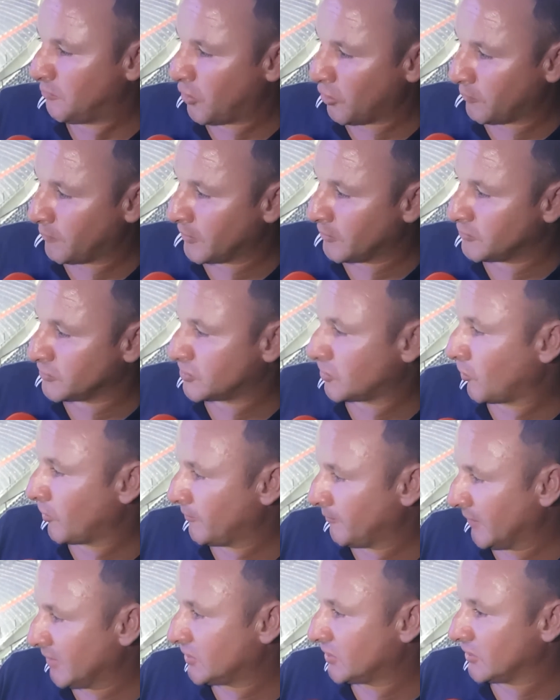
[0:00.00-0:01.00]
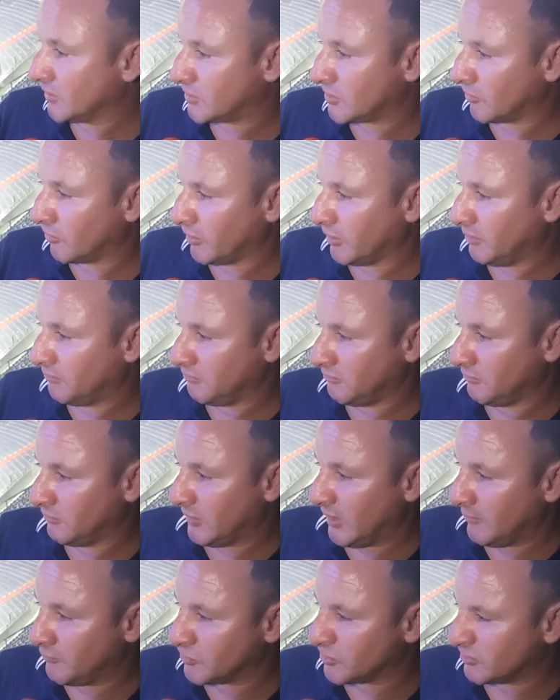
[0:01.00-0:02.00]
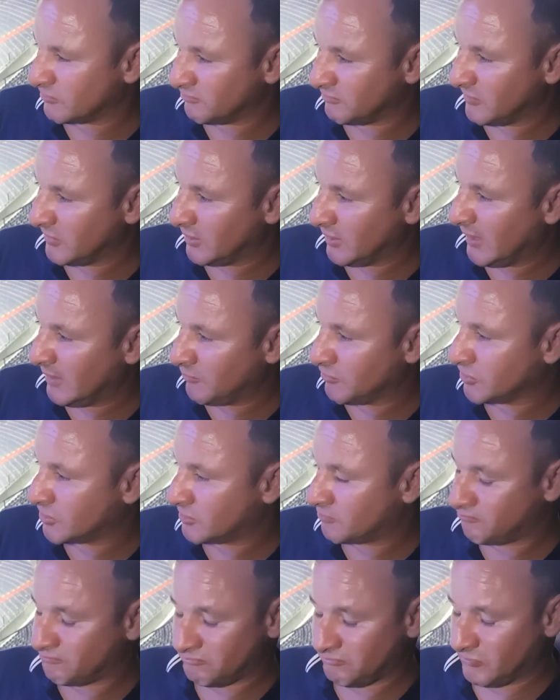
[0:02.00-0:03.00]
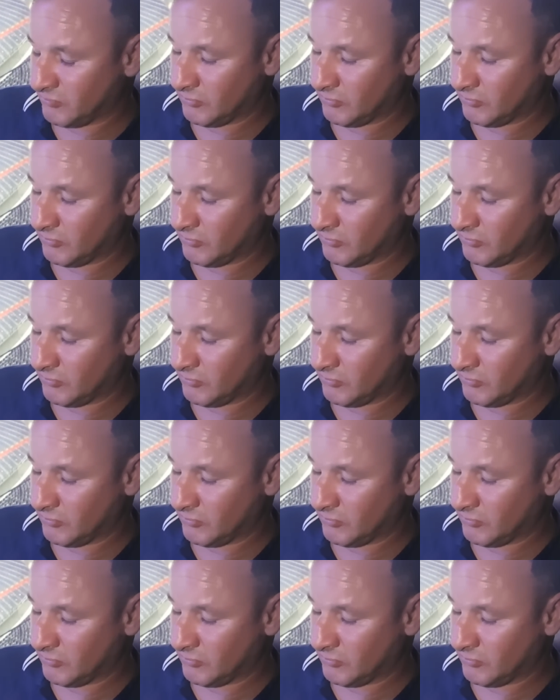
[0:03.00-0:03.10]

Pogba was like missing tonight. He was, he was,